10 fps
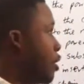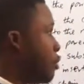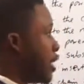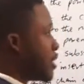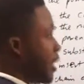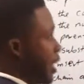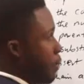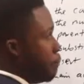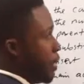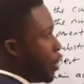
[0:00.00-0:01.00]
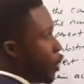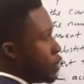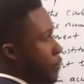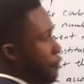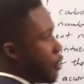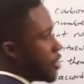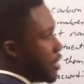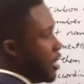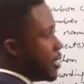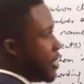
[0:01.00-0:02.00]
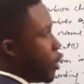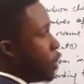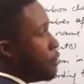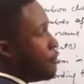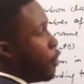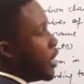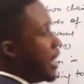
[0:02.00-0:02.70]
You can see B comes before C, C comes before